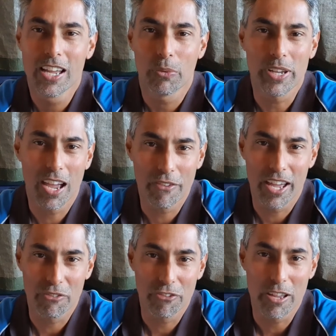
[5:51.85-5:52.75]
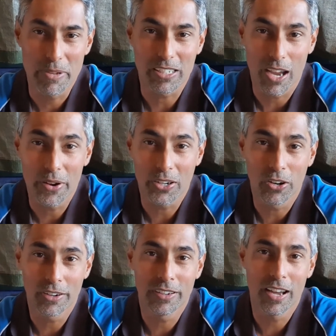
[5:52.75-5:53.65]
We have had a fair bit going
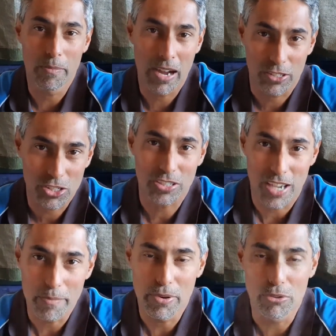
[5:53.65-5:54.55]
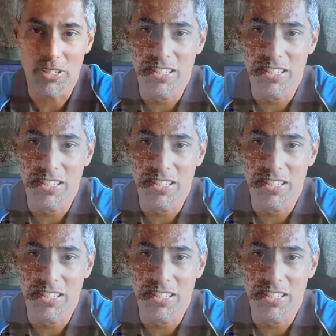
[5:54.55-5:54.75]
on amongst building the